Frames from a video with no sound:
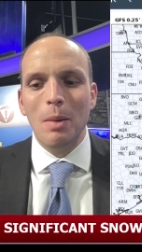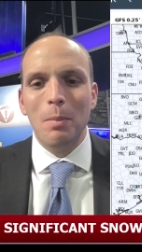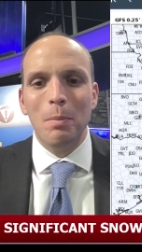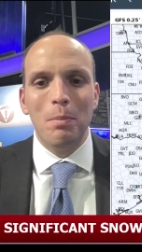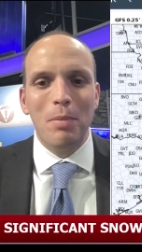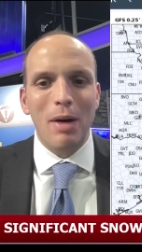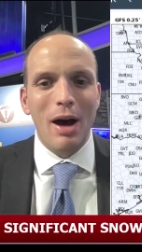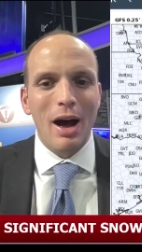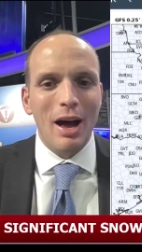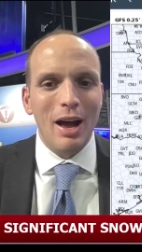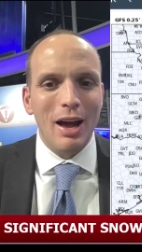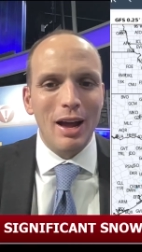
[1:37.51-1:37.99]

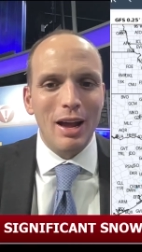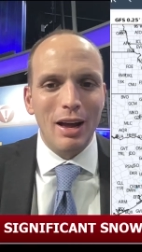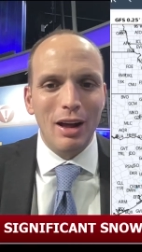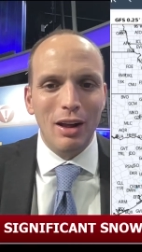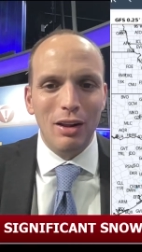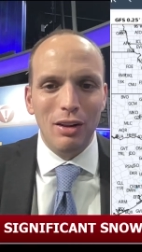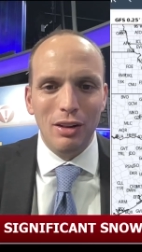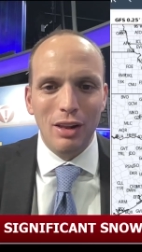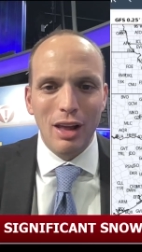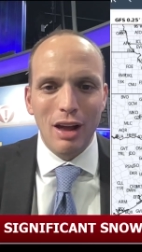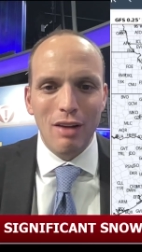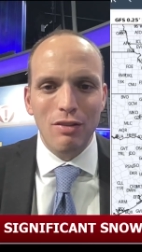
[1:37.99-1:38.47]
By
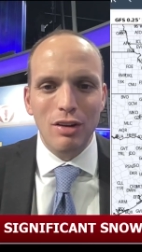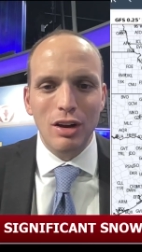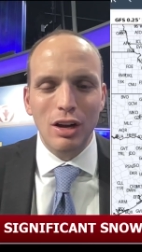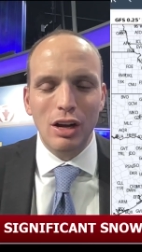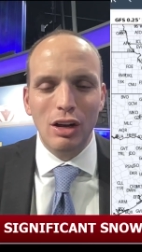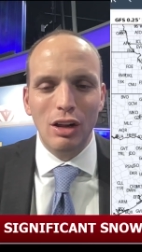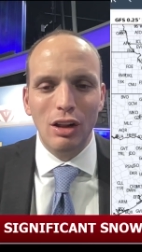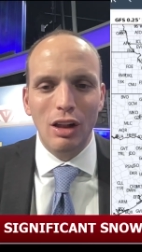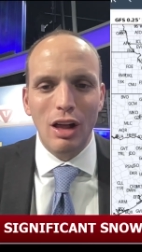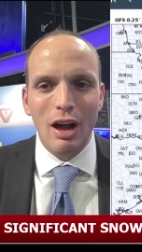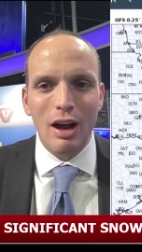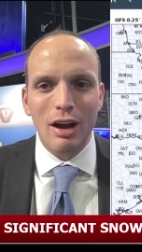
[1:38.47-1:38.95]
11
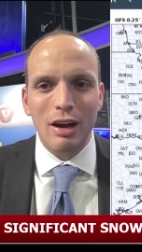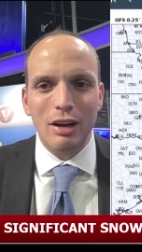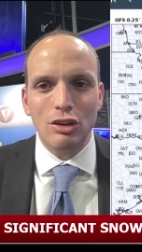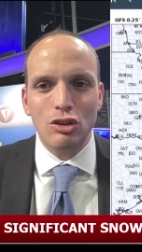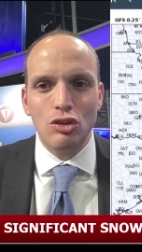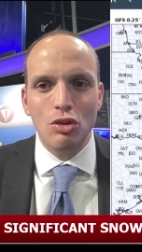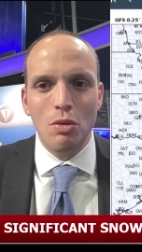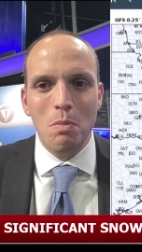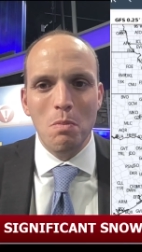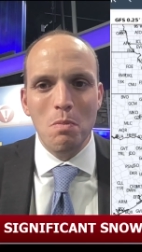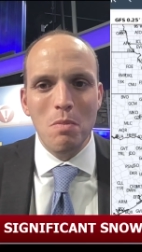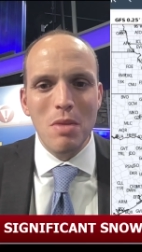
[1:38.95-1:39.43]
o'clock
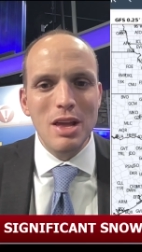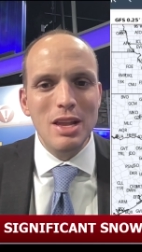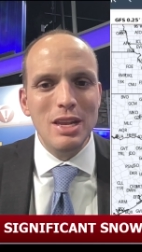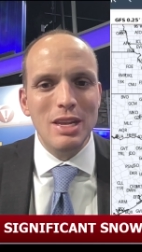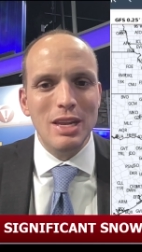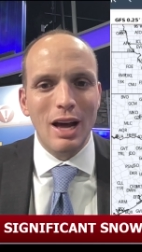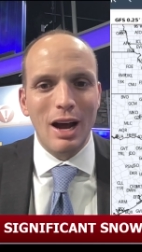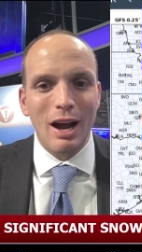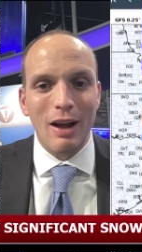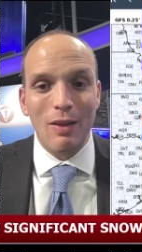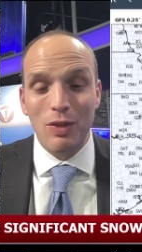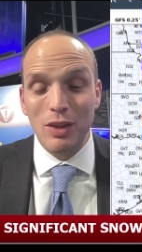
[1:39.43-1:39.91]
to
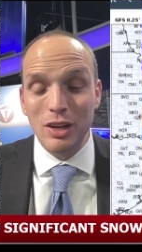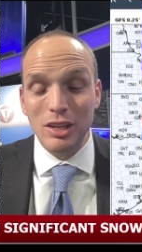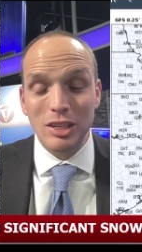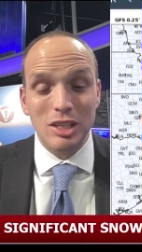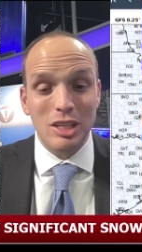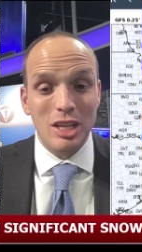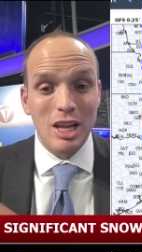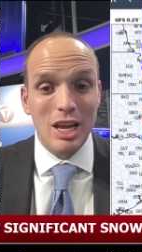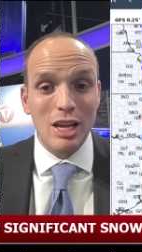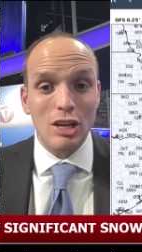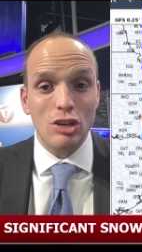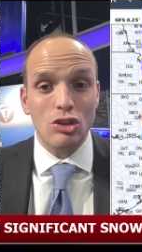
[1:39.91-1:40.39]
midnight,
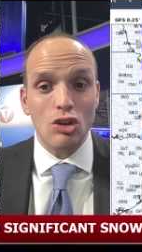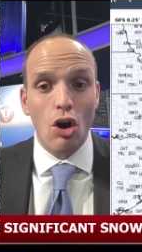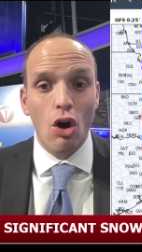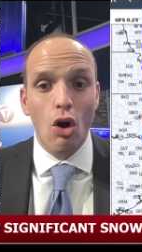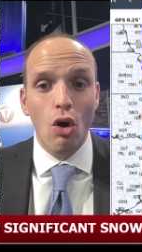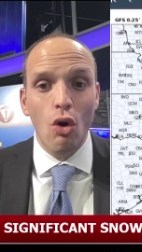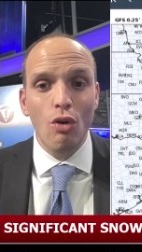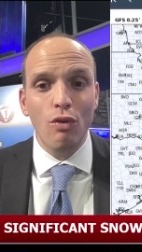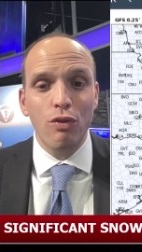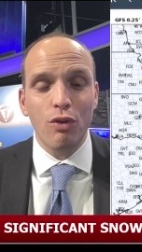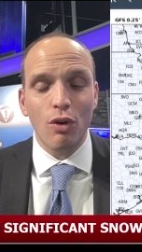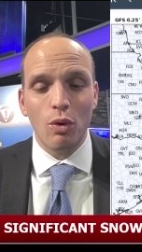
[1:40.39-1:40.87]
this thing's
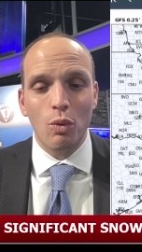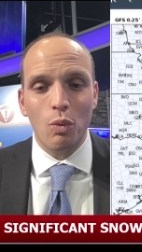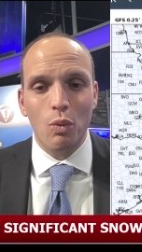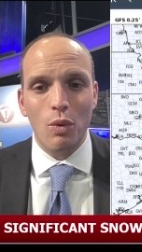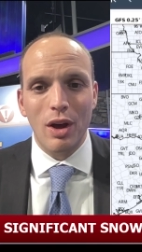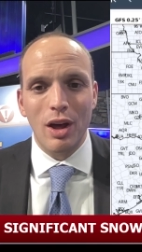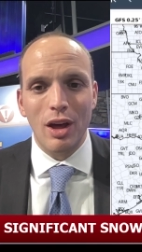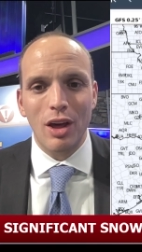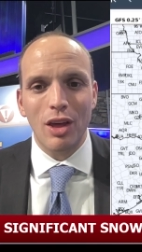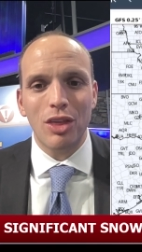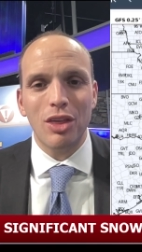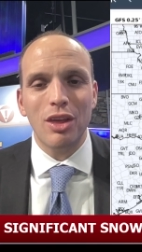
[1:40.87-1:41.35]
over
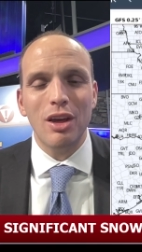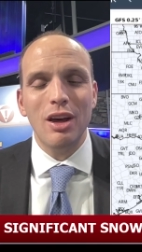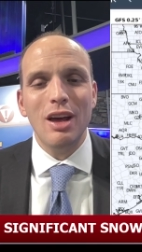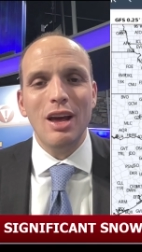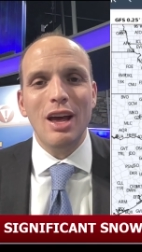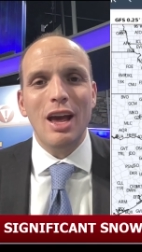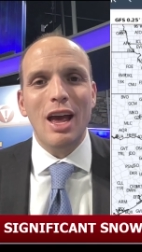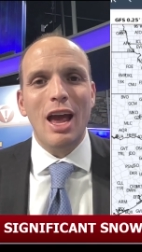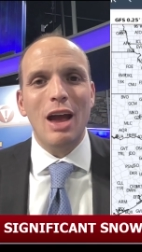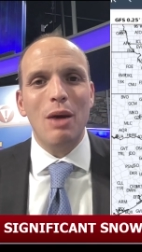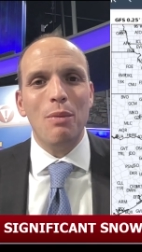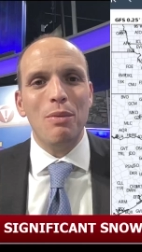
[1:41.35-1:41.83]
with,
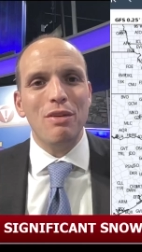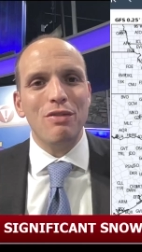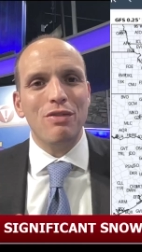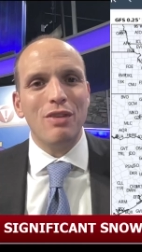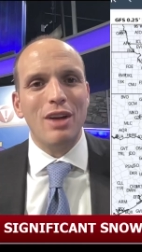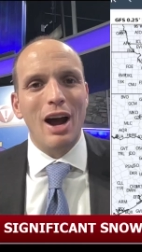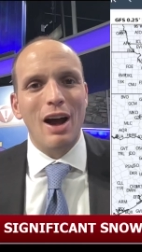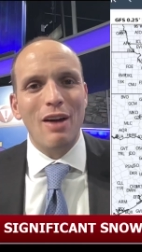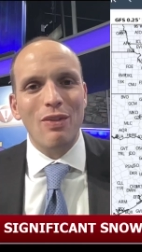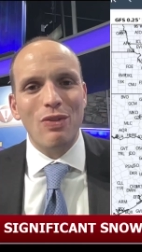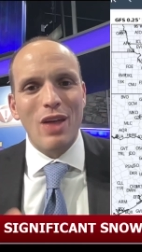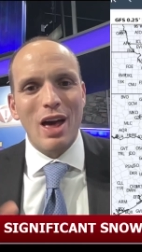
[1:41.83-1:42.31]
and we've
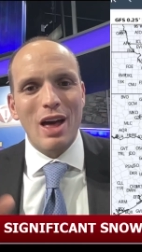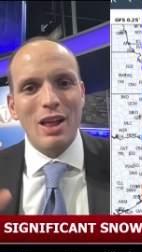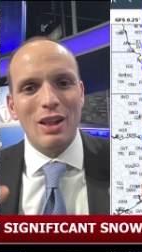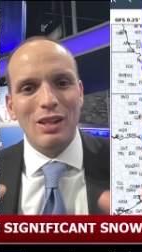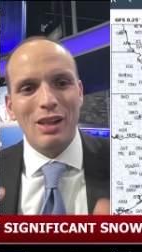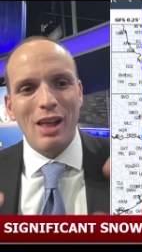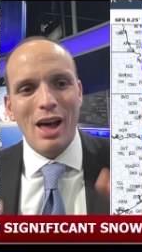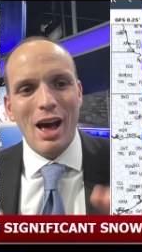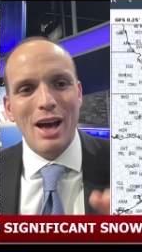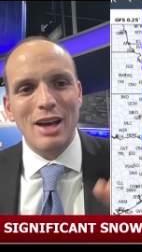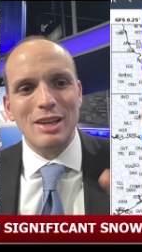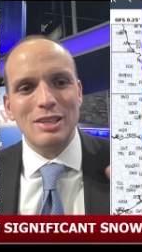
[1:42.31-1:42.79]
got that
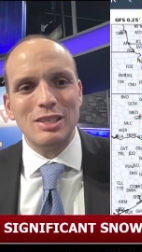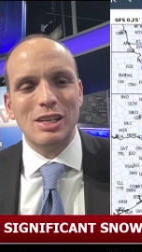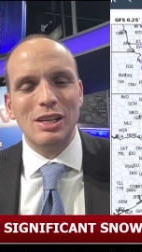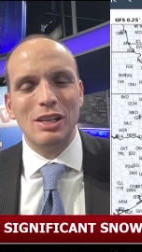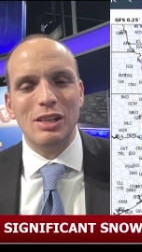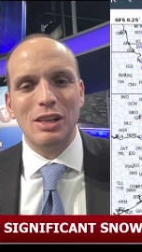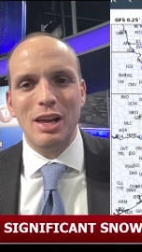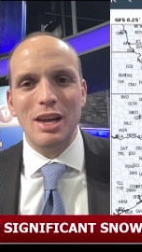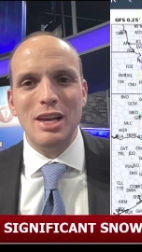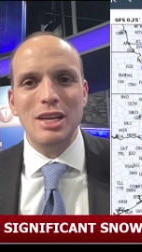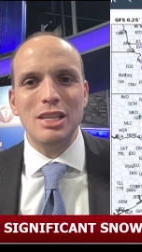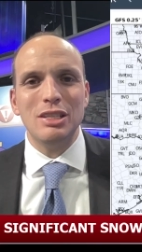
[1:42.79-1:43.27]
last
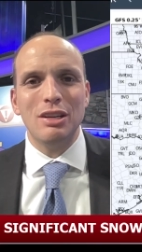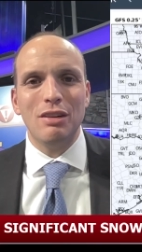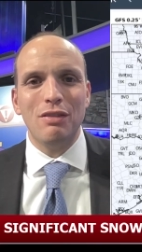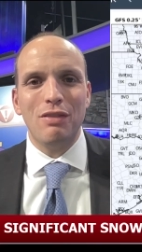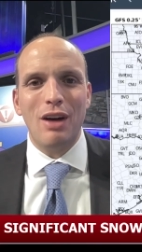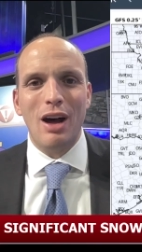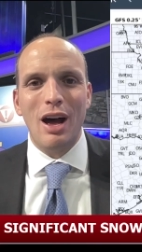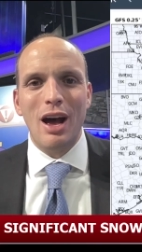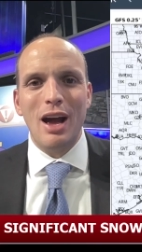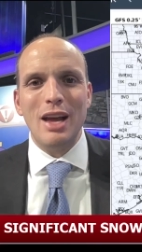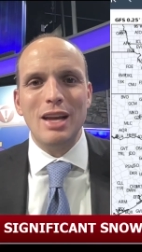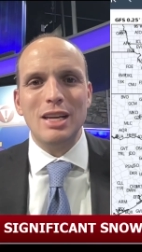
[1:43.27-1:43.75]
glaze of
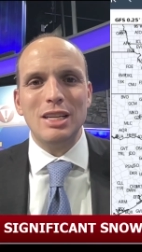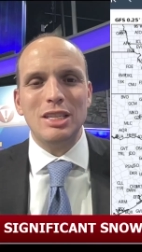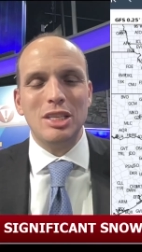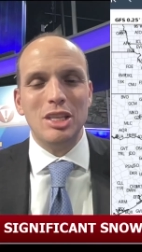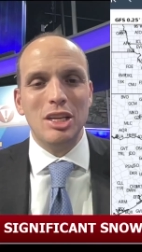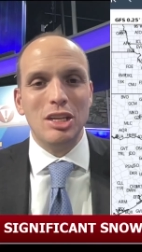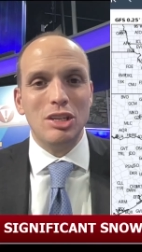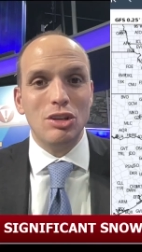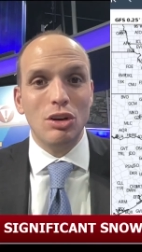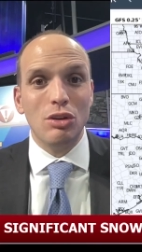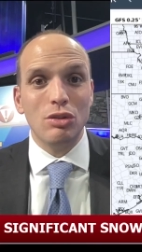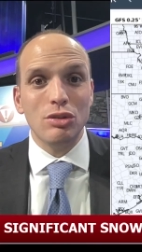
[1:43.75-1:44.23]
ice
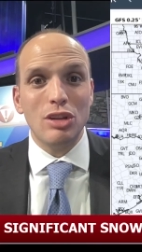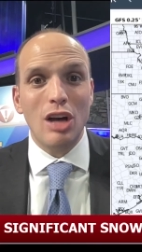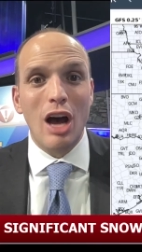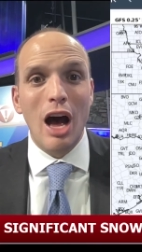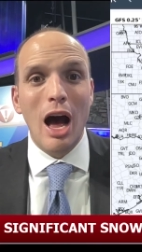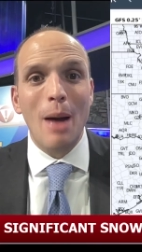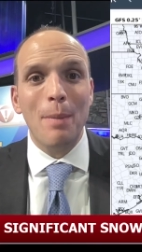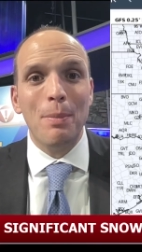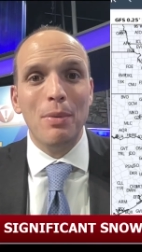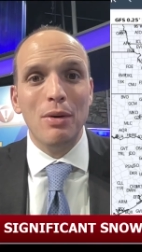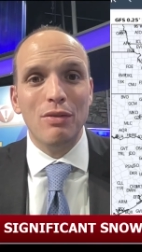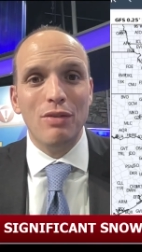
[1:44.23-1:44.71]
that's on
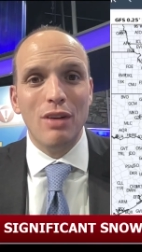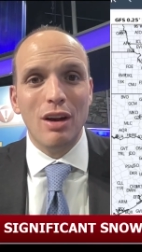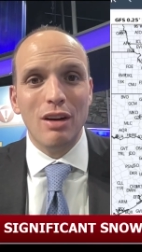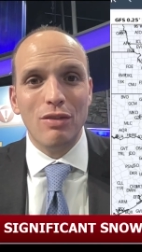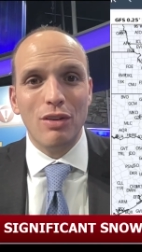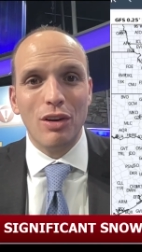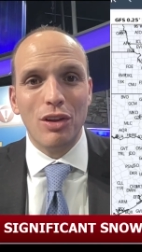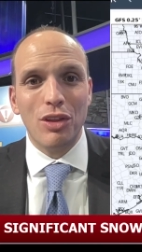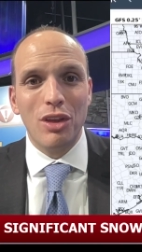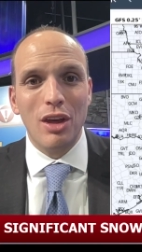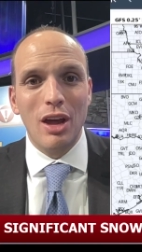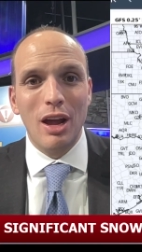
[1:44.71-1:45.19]
top of
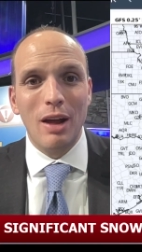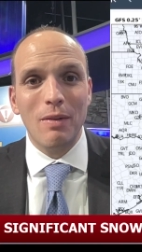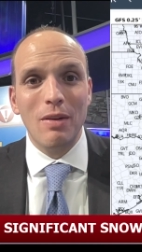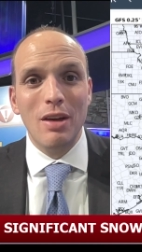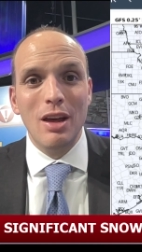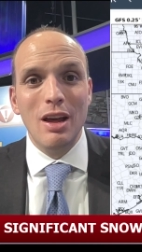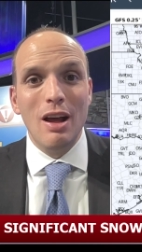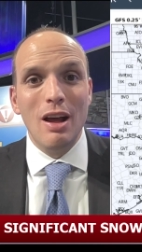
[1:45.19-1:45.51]
everything.